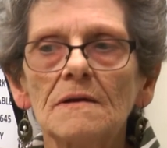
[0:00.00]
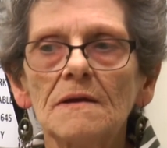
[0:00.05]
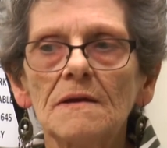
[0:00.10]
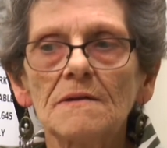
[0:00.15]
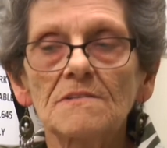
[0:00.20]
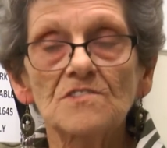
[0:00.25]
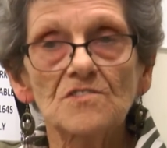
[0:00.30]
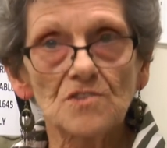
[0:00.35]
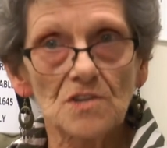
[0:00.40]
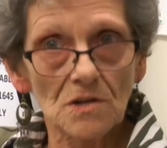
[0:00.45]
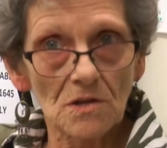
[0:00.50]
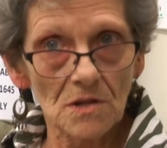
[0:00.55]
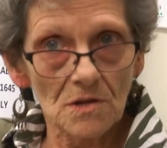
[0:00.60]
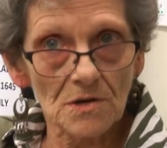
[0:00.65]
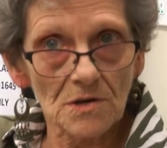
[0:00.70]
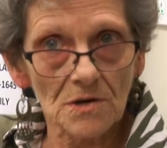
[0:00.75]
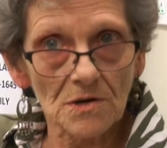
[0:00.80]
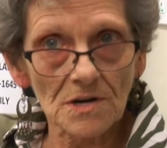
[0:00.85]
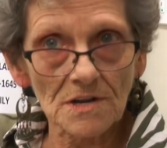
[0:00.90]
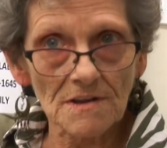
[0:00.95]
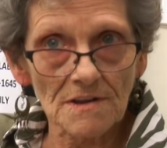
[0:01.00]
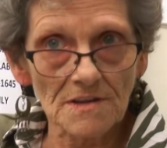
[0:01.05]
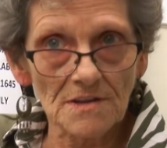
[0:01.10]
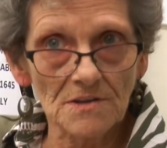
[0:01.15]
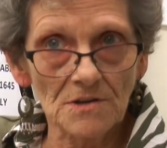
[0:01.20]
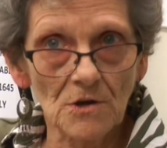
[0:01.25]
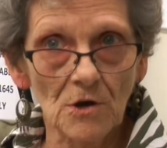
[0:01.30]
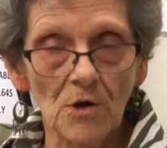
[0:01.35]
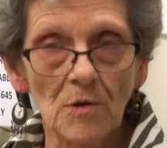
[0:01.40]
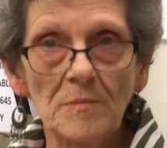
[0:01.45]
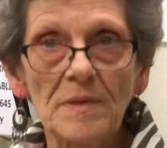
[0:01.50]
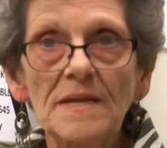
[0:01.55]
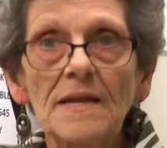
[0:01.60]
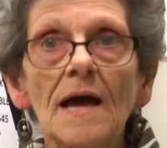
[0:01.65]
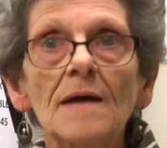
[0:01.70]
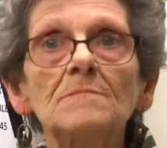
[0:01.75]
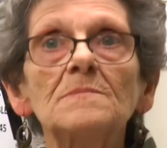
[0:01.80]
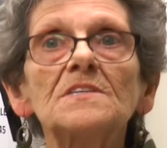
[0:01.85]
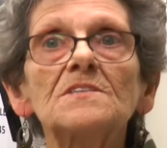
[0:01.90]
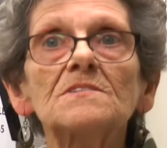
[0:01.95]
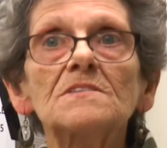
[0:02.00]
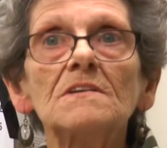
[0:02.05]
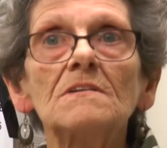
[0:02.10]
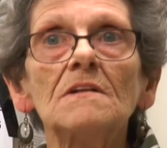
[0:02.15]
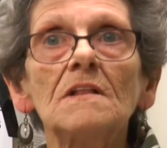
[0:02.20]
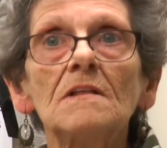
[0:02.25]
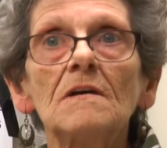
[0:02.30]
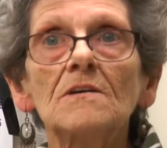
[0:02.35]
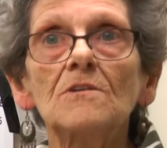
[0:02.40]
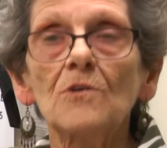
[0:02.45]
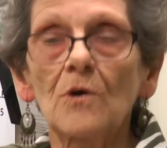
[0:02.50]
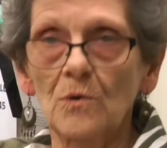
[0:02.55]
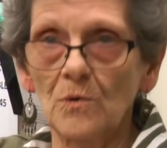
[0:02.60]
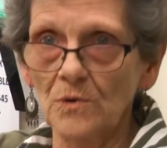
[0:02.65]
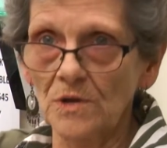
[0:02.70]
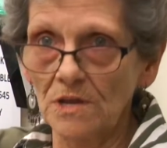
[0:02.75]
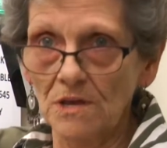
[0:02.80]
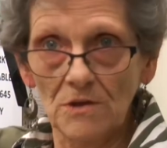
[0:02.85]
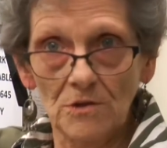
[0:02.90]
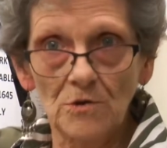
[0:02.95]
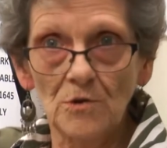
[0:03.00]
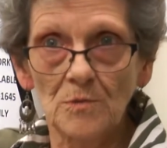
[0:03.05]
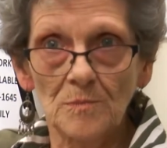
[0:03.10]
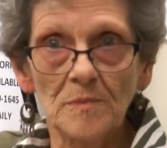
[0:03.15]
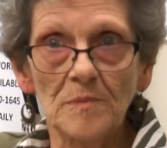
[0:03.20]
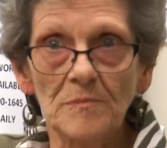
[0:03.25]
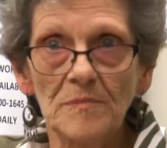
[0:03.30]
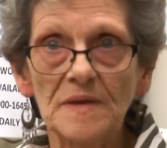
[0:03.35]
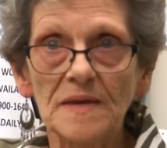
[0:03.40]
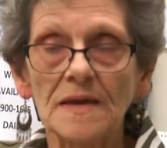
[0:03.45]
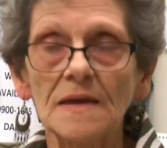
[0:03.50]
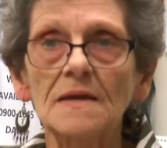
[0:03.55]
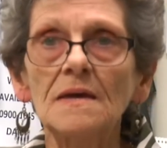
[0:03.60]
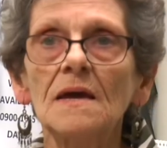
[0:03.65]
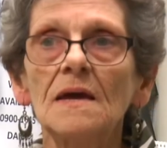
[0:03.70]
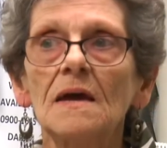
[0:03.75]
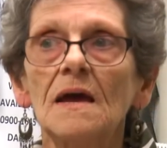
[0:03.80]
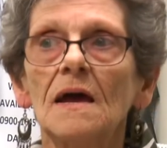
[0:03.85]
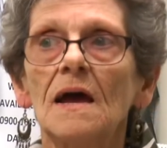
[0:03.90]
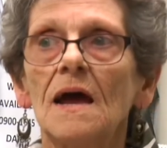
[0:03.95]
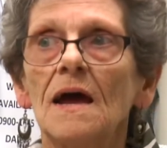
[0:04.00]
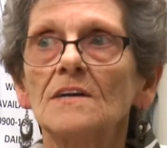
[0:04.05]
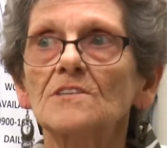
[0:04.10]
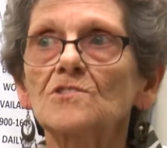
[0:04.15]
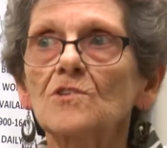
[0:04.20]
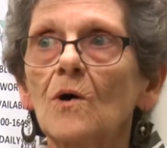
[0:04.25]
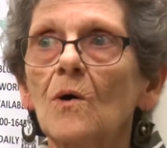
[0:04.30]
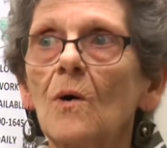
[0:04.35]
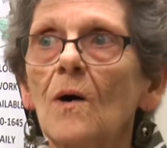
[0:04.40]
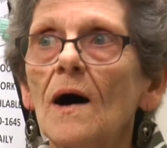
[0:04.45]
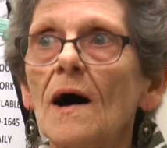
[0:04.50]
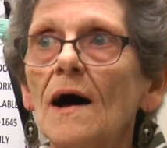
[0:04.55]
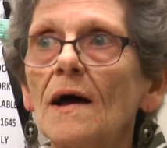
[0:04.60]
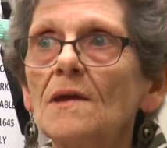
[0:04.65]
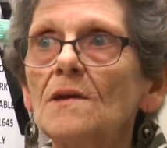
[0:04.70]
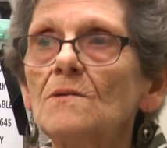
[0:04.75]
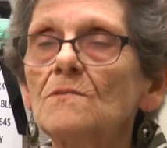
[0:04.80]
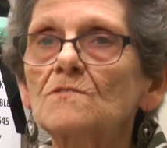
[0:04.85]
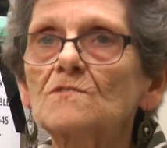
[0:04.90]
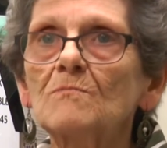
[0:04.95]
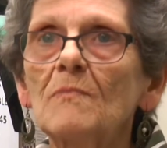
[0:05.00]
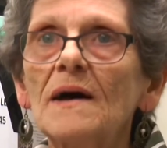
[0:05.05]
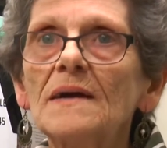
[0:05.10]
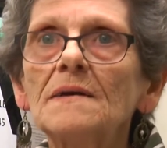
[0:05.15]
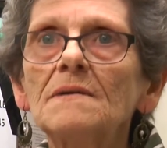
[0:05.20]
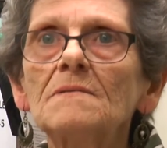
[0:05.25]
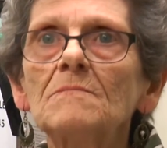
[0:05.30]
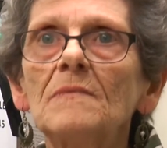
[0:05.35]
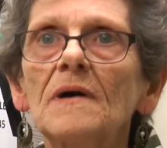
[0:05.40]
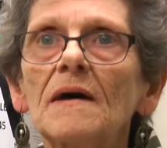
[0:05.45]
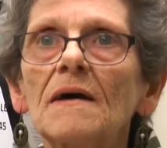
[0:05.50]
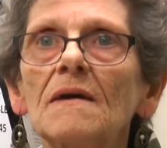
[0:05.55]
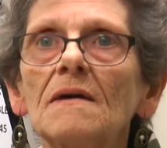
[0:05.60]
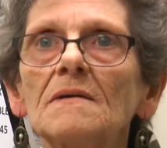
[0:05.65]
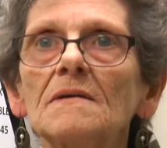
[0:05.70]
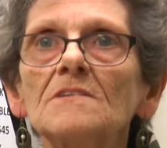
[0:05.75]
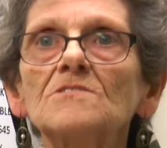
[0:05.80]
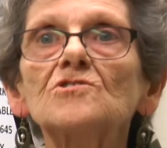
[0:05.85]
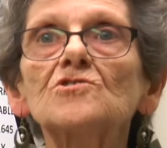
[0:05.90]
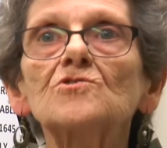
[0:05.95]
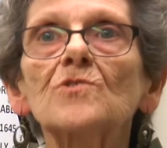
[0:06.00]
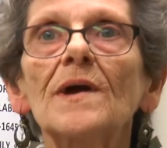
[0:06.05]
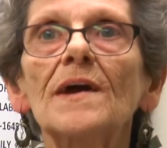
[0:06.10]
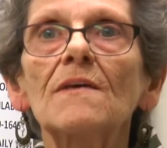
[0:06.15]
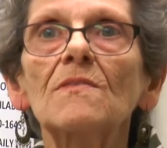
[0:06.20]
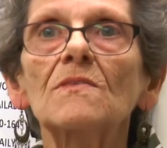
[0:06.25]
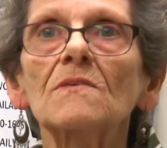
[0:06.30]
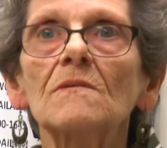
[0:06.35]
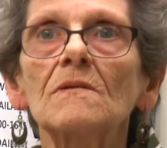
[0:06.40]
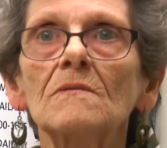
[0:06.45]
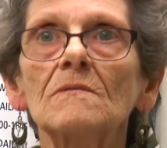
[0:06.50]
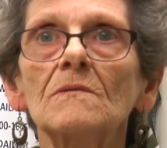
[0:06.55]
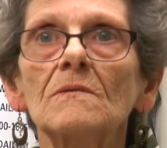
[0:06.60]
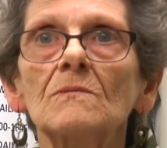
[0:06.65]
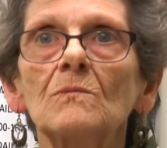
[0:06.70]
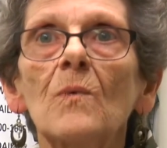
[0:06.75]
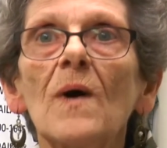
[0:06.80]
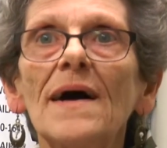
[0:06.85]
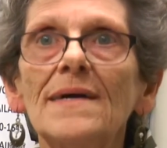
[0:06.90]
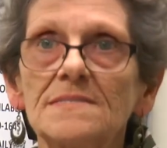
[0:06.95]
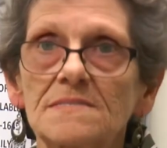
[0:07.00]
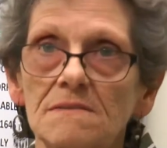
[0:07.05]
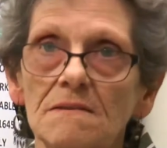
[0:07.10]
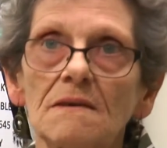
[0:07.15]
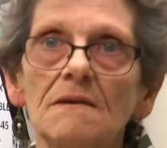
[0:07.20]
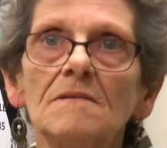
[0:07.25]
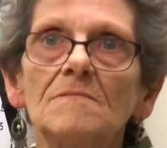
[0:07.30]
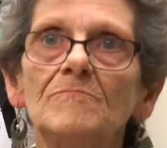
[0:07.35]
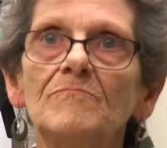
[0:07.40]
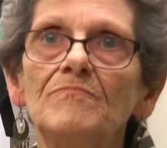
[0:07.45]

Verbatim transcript: it's still early, you know, I mean, I'm still only a human being, so I use my, my uh, strength uh, wisely.